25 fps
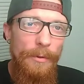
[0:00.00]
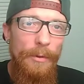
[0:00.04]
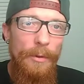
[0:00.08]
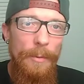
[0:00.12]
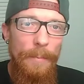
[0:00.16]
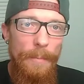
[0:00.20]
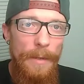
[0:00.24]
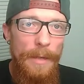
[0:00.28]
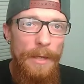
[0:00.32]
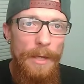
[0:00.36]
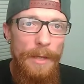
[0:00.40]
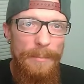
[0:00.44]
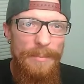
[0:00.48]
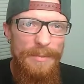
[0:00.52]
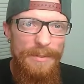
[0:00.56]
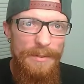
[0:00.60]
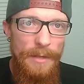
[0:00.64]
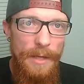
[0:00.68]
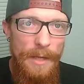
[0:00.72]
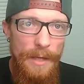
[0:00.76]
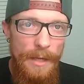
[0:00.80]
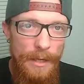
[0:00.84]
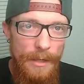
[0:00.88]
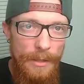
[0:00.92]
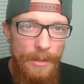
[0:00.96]
to the medium
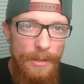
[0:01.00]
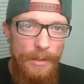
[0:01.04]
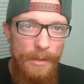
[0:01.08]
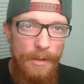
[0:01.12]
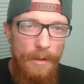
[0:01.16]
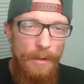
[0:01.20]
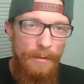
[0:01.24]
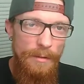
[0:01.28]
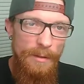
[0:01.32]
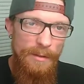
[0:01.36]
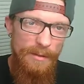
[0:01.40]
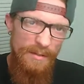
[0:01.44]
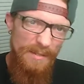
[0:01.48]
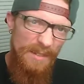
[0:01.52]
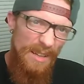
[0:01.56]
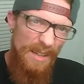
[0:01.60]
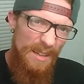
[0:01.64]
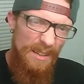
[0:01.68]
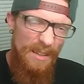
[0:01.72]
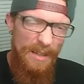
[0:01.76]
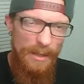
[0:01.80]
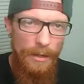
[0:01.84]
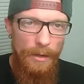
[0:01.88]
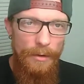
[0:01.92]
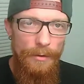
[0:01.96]
stage,
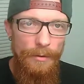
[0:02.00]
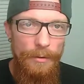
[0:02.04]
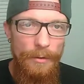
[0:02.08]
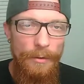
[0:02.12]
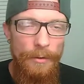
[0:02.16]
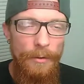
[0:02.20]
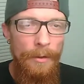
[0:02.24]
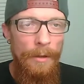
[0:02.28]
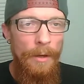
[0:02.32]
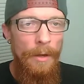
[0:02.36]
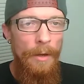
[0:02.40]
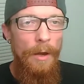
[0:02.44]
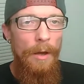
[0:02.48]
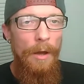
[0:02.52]
slightly under.